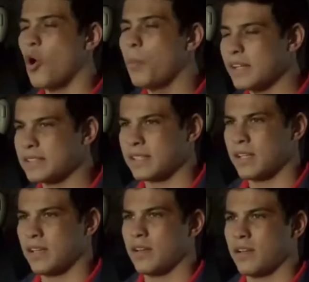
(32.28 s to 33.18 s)
No buts.
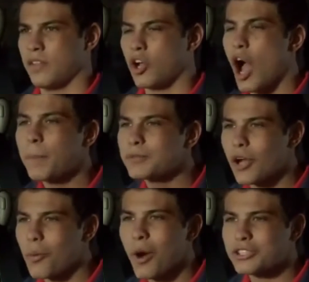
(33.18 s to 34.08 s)
The cops
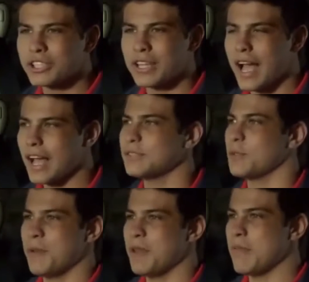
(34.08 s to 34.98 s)
are watching the guys
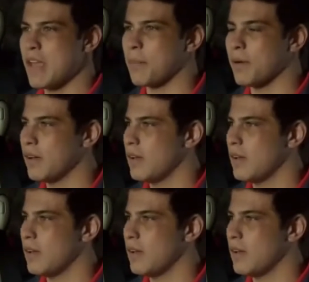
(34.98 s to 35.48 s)
who beat me up.